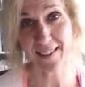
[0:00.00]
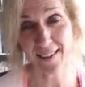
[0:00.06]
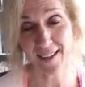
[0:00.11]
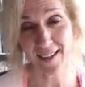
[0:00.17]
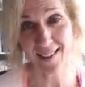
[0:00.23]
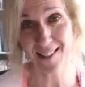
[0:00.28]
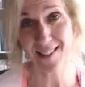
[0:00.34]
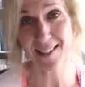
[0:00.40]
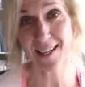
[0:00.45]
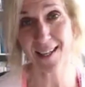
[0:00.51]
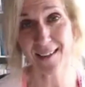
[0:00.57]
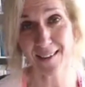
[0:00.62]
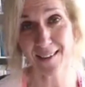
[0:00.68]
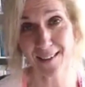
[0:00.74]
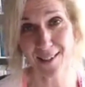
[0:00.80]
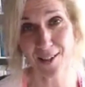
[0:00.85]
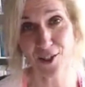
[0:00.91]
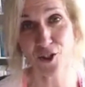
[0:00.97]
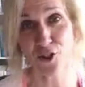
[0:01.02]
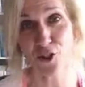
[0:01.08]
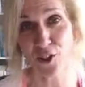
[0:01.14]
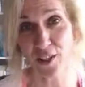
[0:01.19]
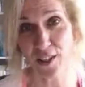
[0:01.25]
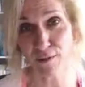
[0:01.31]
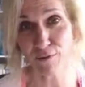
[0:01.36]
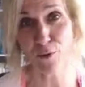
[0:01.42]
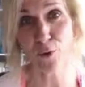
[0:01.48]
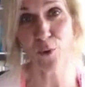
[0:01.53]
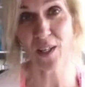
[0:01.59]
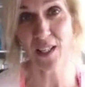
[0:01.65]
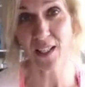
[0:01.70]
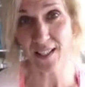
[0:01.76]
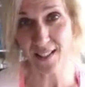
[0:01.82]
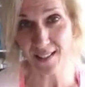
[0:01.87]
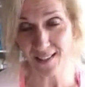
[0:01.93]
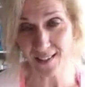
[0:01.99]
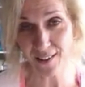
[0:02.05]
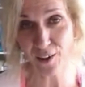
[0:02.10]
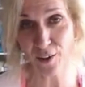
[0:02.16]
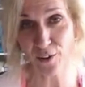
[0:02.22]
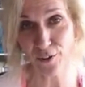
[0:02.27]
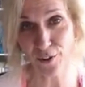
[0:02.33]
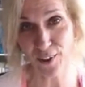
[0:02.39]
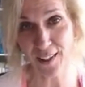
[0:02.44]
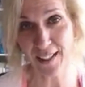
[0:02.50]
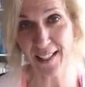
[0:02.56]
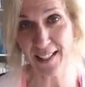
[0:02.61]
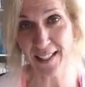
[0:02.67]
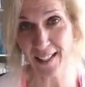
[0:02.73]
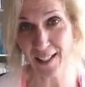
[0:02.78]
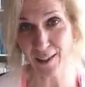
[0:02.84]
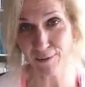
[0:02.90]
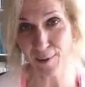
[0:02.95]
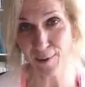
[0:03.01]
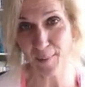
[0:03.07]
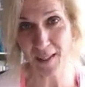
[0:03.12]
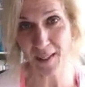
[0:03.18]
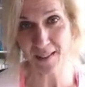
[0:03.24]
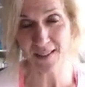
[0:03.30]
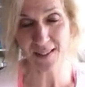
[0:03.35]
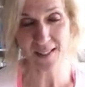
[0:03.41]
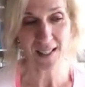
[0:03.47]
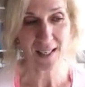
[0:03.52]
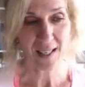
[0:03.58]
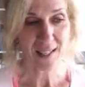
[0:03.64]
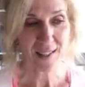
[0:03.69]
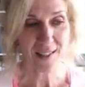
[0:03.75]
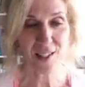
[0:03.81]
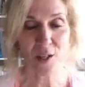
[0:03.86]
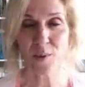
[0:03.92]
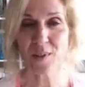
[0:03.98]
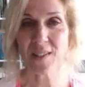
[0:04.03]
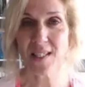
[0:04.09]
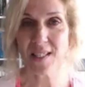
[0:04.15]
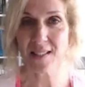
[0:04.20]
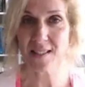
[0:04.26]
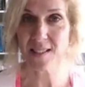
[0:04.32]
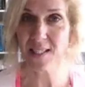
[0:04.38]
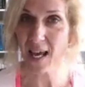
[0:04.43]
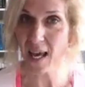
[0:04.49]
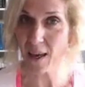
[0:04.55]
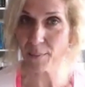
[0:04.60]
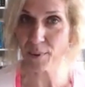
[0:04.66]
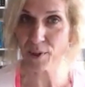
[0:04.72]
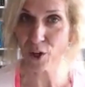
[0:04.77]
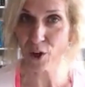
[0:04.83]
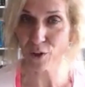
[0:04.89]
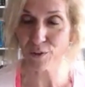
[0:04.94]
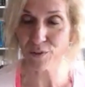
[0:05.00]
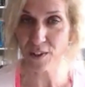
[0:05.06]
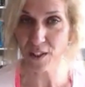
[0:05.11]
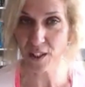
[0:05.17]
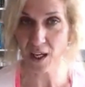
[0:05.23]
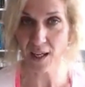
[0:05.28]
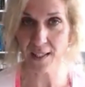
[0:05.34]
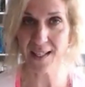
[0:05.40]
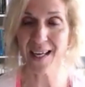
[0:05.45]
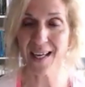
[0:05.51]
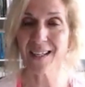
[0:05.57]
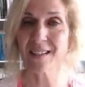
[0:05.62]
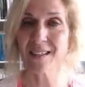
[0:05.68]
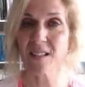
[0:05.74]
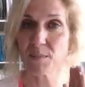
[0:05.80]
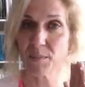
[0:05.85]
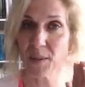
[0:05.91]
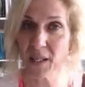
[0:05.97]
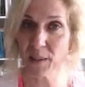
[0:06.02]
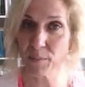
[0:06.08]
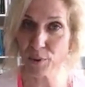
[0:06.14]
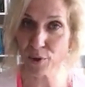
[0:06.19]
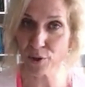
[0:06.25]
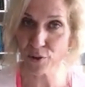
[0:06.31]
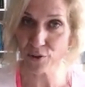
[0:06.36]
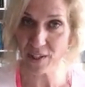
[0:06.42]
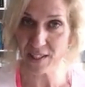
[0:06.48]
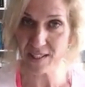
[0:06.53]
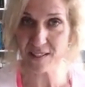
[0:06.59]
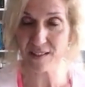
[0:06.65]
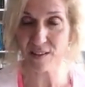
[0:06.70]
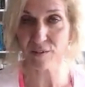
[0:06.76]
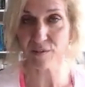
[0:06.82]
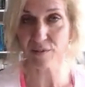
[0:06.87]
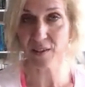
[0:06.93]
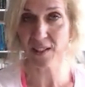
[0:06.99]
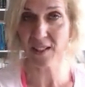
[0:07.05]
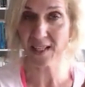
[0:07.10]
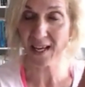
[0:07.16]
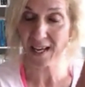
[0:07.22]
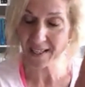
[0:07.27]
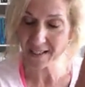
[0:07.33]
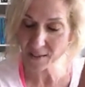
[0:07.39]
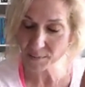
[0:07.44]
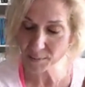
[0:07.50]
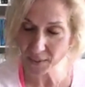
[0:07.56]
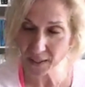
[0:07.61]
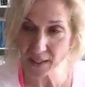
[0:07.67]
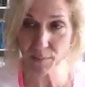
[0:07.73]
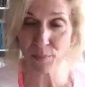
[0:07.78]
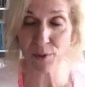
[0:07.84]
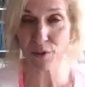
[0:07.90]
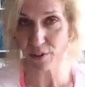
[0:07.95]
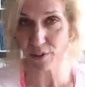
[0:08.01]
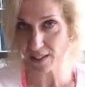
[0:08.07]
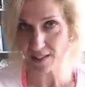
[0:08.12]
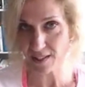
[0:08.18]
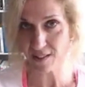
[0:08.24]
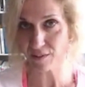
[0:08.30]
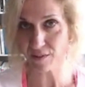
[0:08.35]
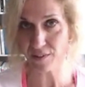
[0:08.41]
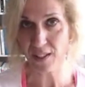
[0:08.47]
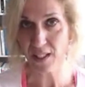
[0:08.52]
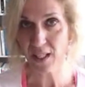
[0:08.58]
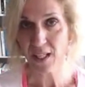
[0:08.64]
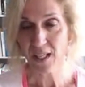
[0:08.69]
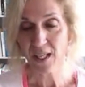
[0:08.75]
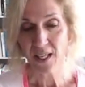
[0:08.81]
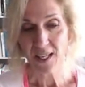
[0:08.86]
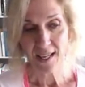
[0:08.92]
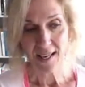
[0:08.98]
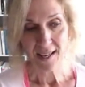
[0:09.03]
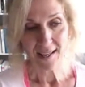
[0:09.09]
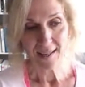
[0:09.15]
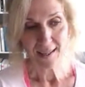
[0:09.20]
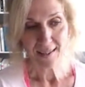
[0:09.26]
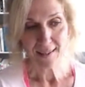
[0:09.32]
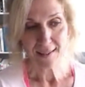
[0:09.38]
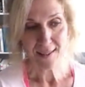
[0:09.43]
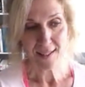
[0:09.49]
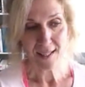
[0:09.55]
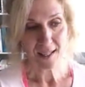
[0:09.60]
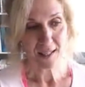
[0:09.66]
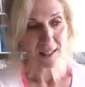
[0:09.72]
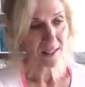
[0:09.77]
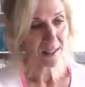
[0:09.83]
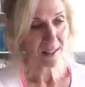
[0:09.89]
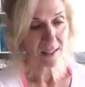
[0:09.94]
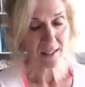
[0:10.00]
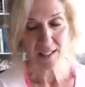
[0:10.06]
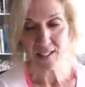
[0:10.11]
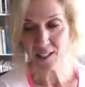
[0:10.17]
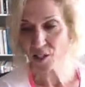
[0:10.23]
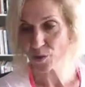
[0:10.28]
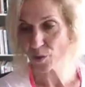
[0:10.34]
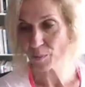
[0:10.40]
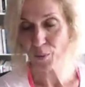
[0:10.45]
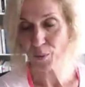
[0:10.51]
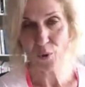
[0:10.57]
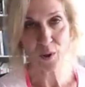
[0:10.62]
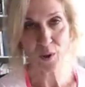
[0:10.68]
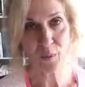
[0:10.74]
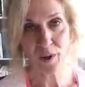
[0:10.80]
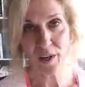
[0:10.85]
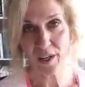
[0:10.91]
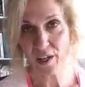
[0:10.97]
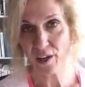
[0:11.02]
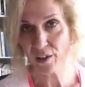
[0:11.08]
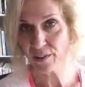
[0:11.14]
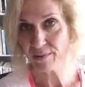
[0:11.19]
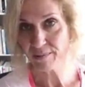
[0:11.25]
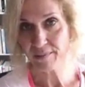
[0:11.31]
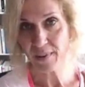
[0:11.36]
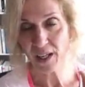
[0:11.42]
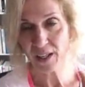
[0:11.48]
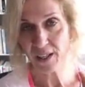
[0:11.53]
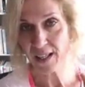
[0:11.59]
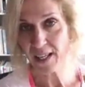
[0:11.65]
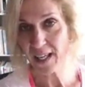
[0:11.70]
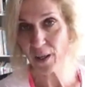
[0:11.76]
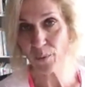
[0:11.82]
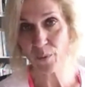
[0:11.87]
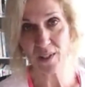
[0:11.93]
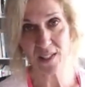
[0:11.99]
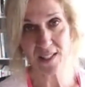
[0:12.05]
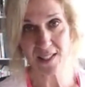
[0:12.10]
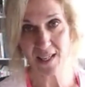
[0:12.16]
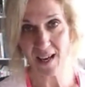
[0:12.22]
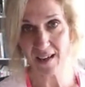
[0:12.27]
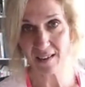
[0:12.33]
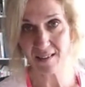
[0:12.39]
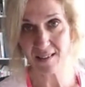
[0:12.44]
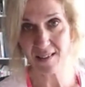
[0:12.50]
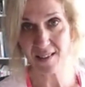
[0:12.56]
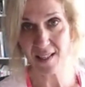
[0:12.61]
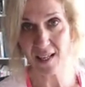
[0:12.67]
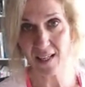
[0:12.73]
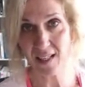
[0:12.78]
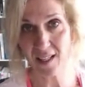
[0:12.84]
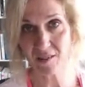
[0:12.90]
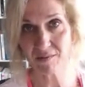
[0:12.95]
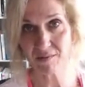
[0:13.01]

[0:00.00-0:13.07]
I started this journey 40 years ago on healing from this, so it doesn't happen overnight, and it's been progressive. It has been progressive. And it gets to a point where I go, I don't care what the scales say.